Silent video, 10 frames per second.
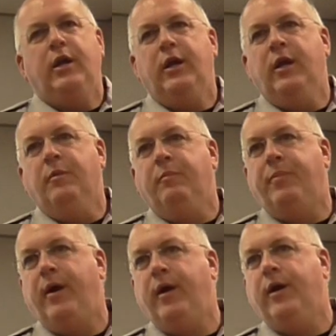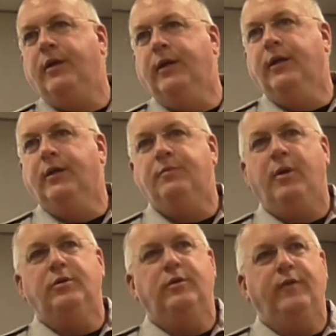in parenting, as
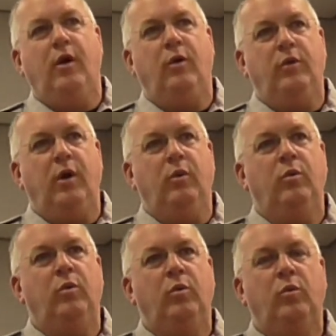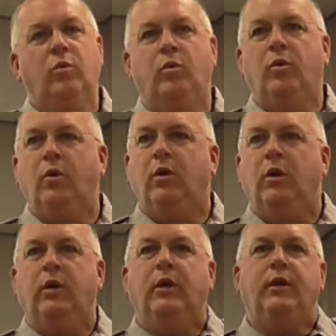most of y'all know,
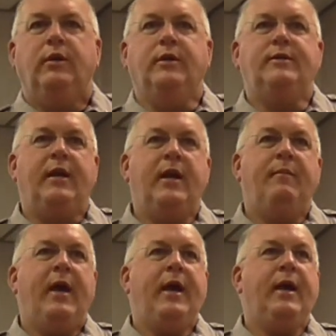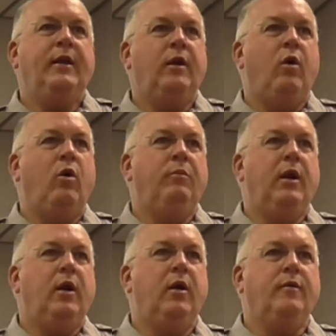the same hand and arm
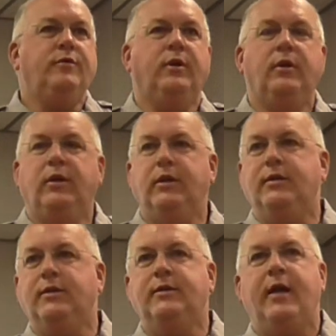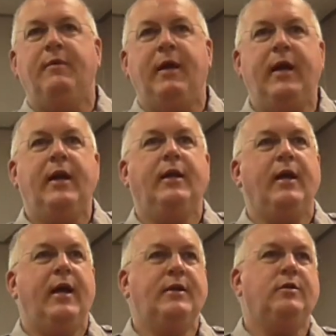that loves you is the same hand
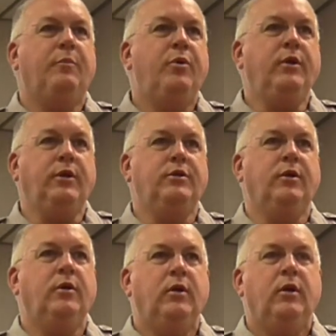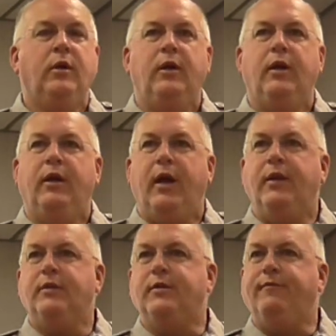that has to punish you.
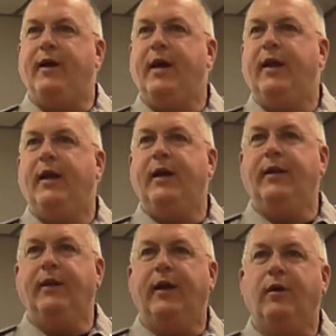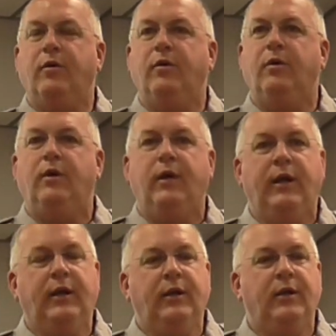And there's a fine line there.
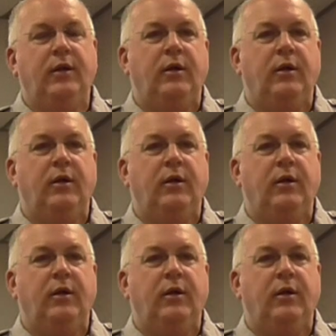And